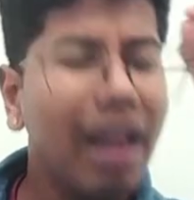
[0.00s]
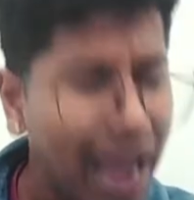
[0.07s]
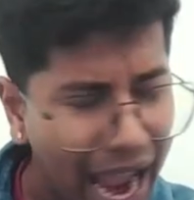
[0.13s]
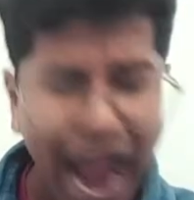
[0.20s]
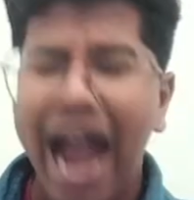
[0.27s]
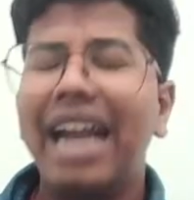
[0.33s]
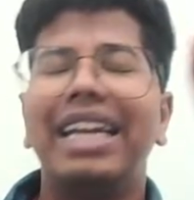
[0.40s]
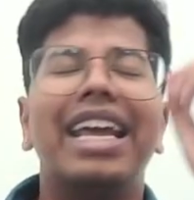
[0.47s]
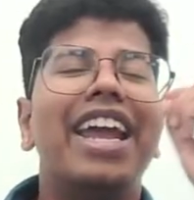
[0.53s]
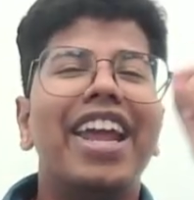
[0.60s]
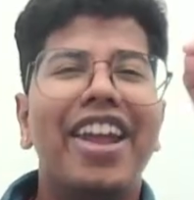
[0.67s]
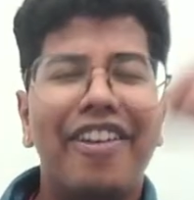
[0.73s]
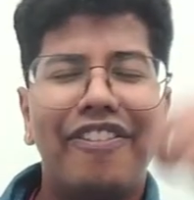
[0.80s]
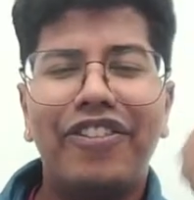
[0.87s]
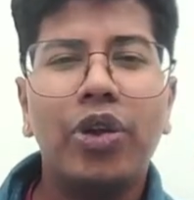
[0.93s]
And
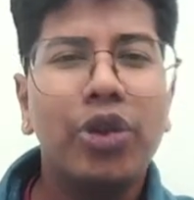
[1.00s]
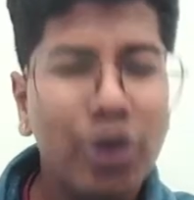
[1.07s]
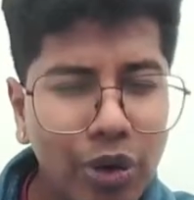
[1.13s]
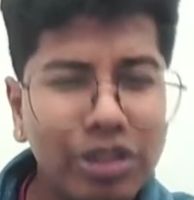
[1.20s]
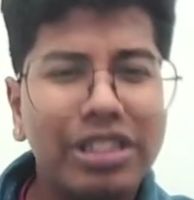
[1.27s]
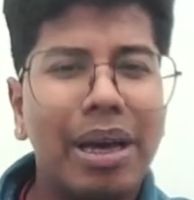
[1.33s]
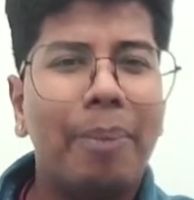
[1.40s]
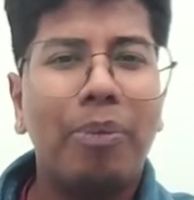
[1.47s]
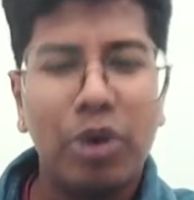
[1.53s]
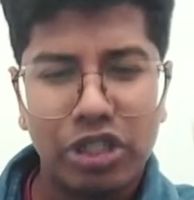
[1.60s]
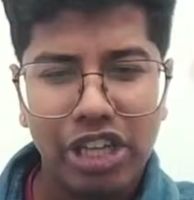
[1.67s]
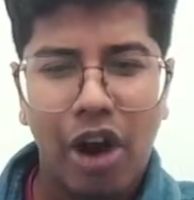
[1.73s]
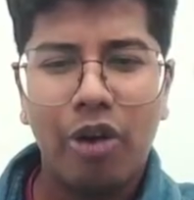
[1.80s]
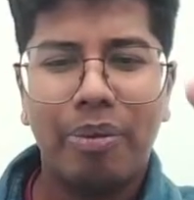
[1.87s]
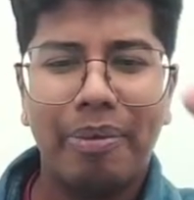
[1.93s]
if you use the push
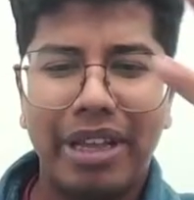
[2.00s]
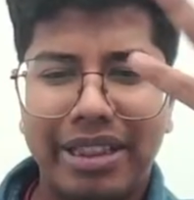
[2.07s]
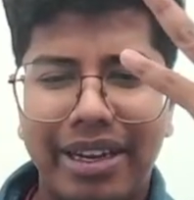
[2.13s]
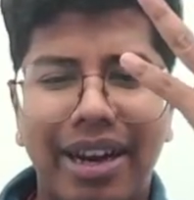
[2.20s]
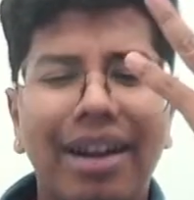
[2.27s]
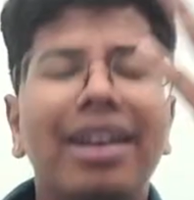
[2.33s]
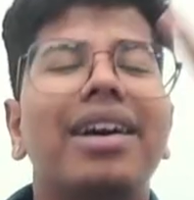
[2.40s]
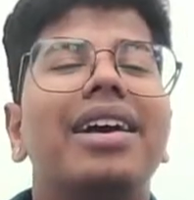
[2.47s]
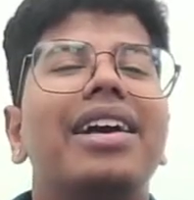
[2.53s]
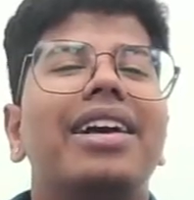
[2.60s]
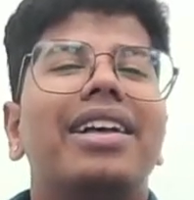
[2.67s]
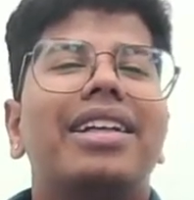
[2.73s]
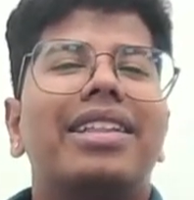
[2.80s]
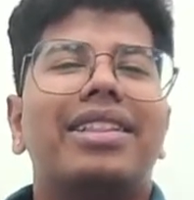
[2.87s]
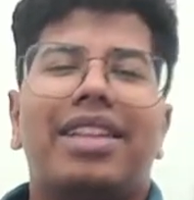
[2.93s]
out method,
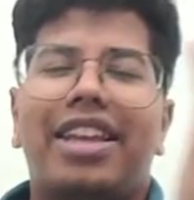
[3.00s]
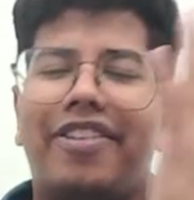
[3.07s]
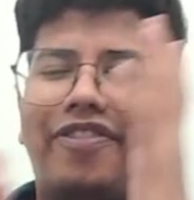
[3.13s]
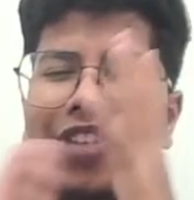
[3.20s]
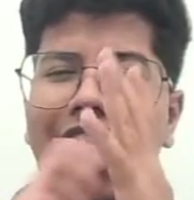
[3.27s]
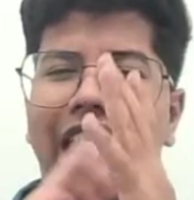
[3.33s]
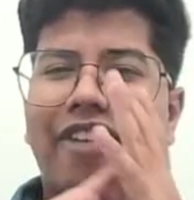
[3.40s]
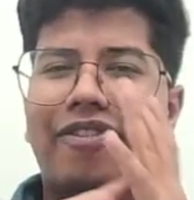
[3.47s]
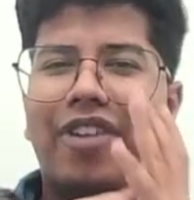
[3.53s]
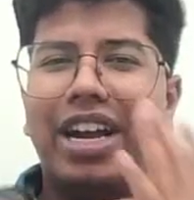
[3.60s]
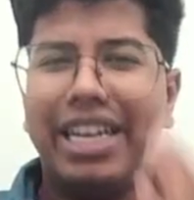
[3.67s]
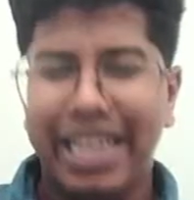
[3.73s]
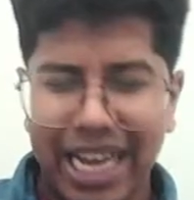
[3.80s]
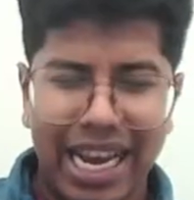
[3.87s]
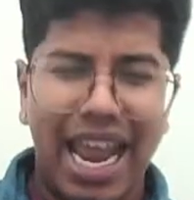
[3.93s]
if you have
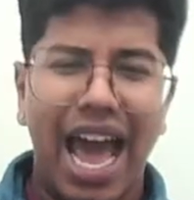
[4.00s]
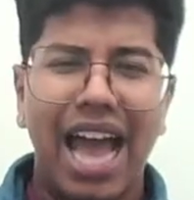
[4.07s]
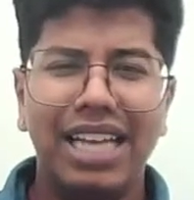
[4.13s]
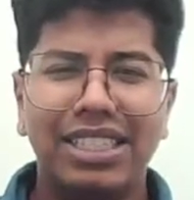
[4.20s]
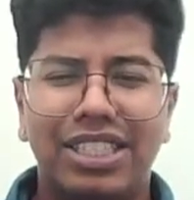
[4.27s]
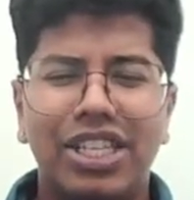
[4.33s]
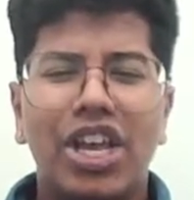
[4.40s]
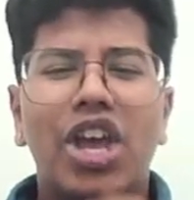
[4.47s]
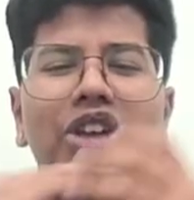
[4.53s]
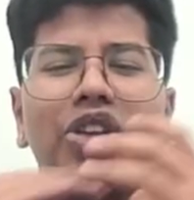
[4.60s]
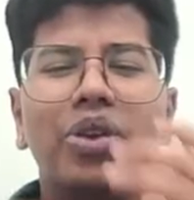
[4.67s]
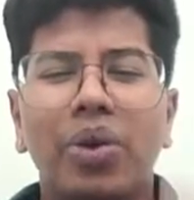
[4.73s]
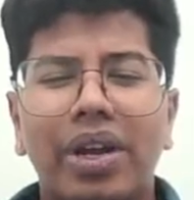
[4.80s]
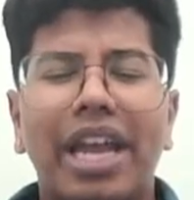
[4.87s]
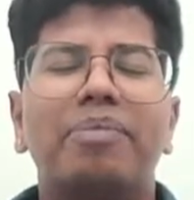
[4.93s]
vertical lines,
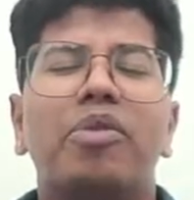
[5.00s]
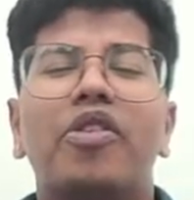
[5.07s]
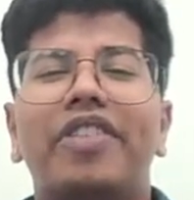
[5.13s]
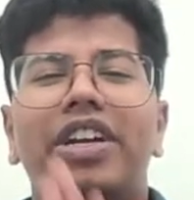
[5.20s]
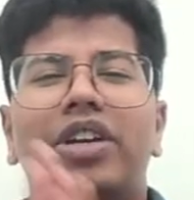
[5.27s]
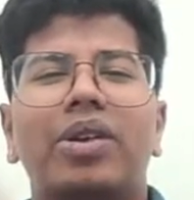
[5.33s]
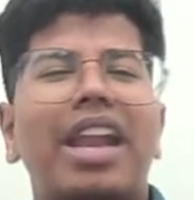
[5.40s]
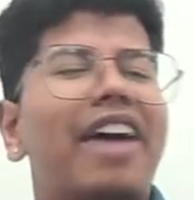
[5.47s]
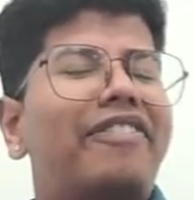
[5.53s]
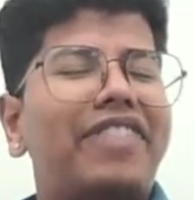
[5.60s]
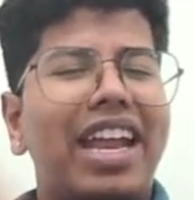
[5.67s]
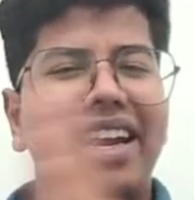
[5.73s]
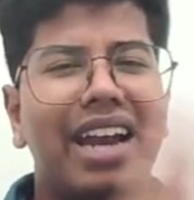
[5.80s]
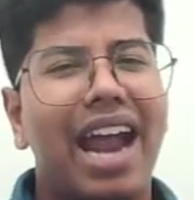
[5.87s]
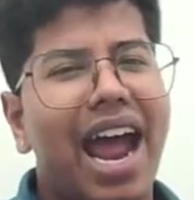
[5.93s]
you can move it to left
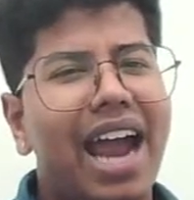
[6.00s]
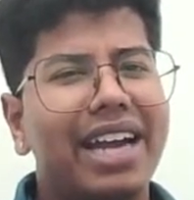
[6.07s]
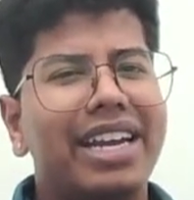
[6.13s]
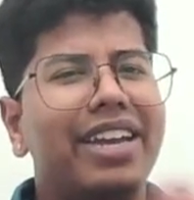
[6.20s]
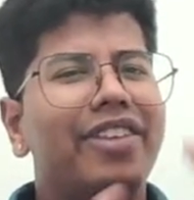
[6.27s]
and right.